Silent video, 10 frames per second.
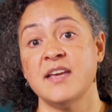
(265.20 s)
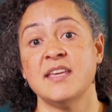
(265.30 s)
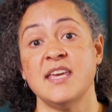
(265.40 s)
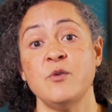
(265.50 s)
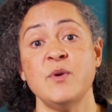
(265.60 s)

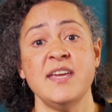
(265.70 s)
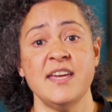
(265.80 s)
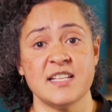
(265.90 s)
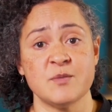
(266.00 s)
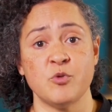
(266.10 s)
Kiwi
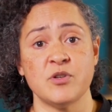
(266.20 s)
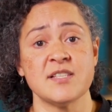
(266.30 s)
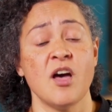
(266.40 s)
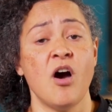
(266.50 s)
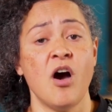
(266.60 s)
exporters
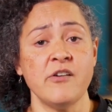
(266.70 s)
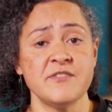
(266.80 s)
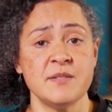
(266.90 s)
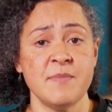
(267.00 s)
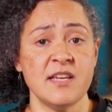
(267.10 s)

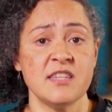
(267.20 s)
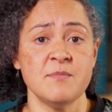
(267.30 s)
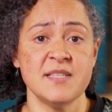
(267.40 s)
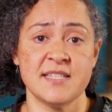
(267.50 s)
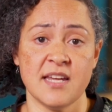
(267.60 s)
often make the
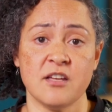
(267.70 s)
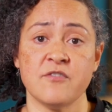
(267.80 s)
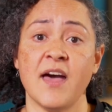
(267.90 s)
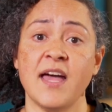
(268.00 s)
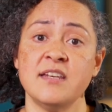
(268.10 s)
mistake
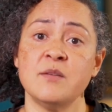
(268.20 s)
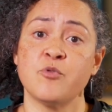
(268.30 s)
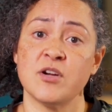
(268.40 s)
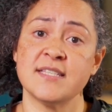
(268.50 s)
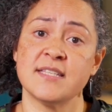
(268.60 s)
of
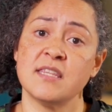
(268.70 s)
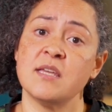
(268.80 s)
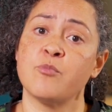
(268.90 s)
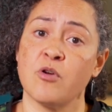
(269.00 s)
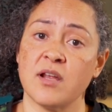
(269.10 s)
underpricing their
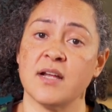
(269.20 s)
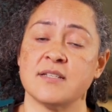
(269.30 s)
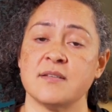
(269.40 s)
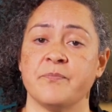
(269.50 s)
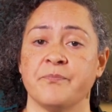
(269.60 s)
product.